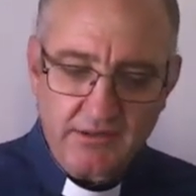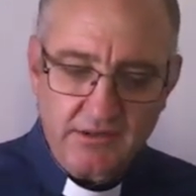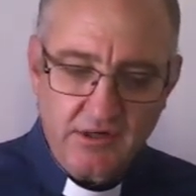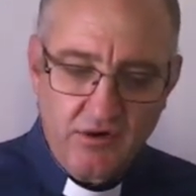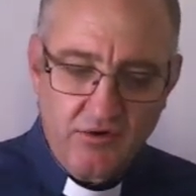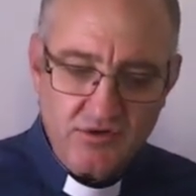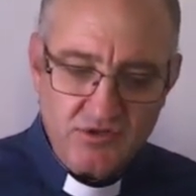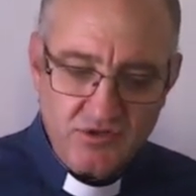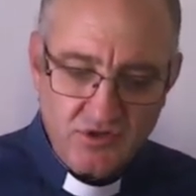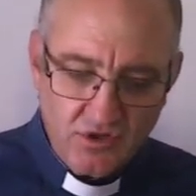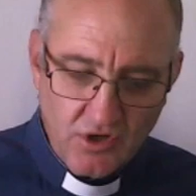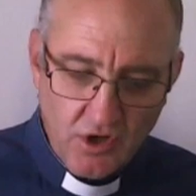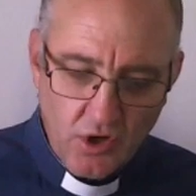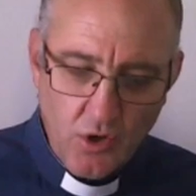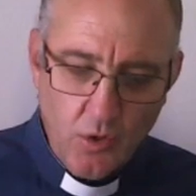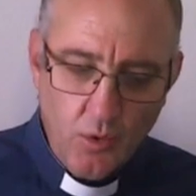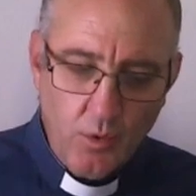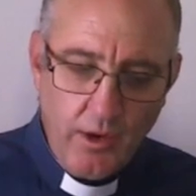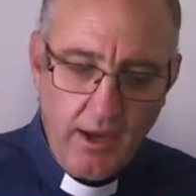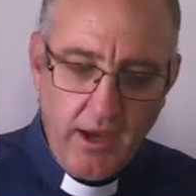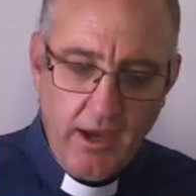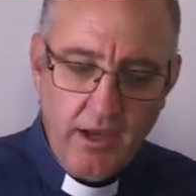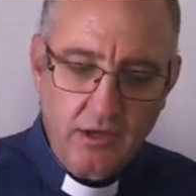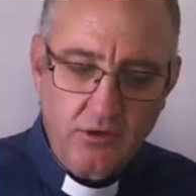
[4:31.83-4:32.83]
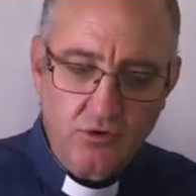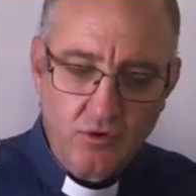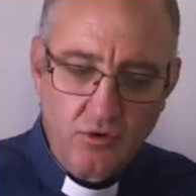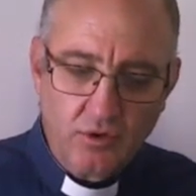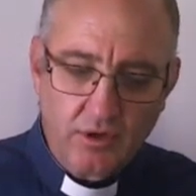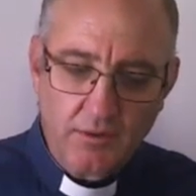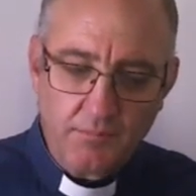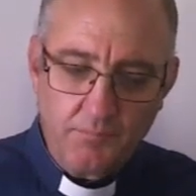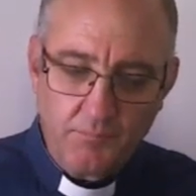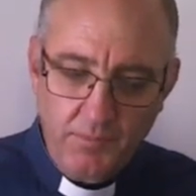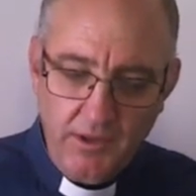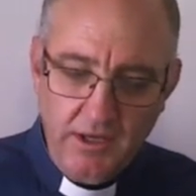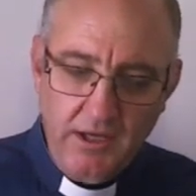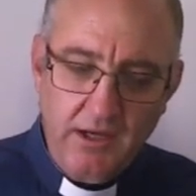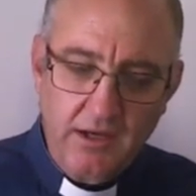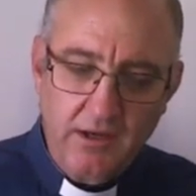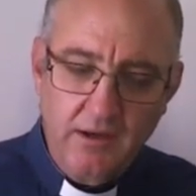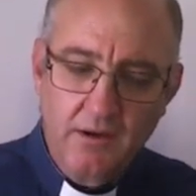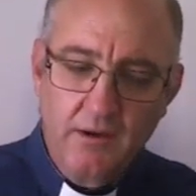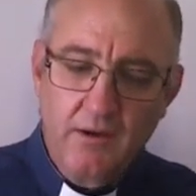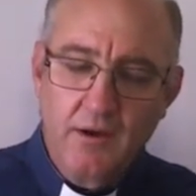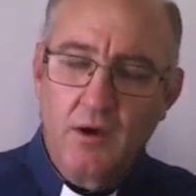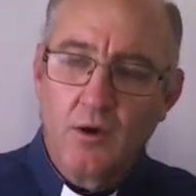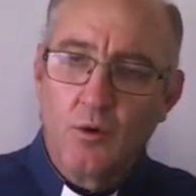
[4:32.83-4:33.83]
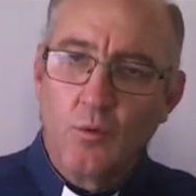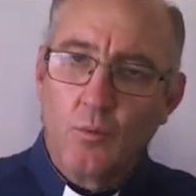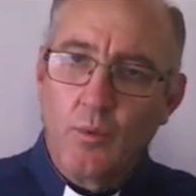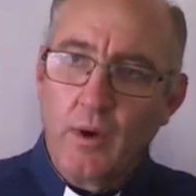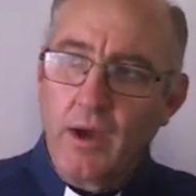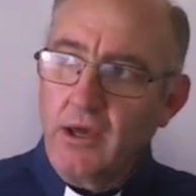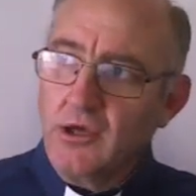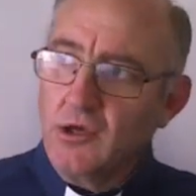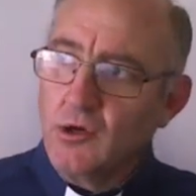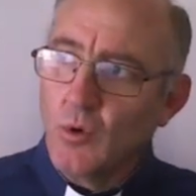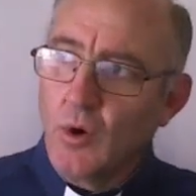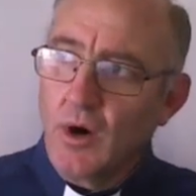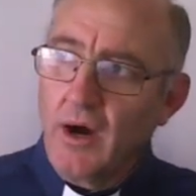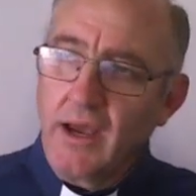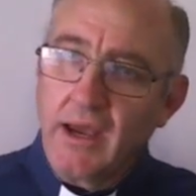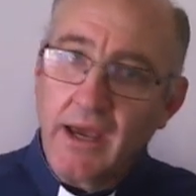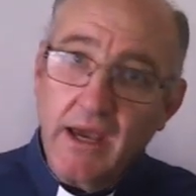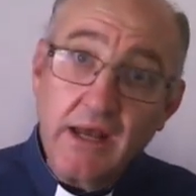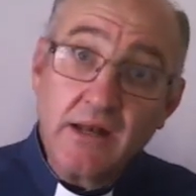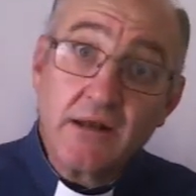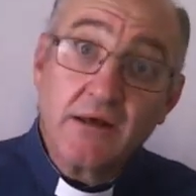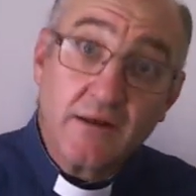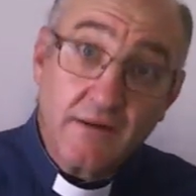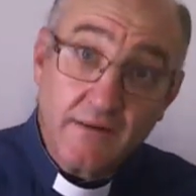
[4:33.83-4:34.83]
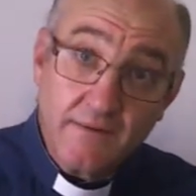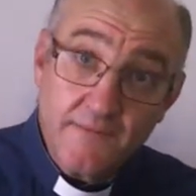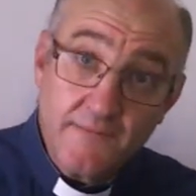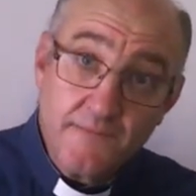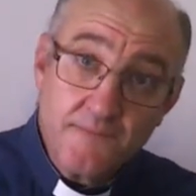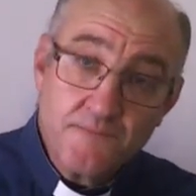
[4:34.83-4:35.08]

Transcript: There is nowhere you can be where you are hidden